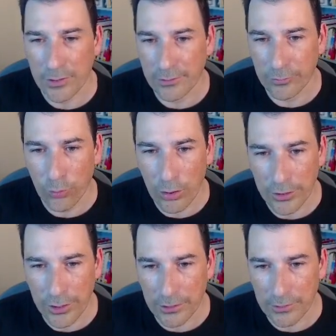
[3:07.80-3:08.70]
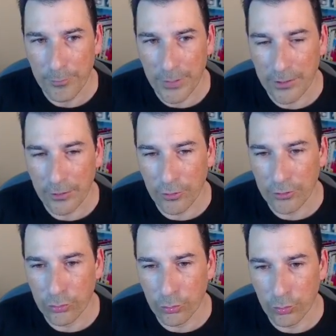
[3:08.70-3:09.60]
is working, but I'm
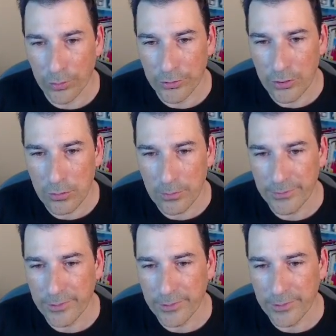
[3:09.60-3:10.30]
going to reduce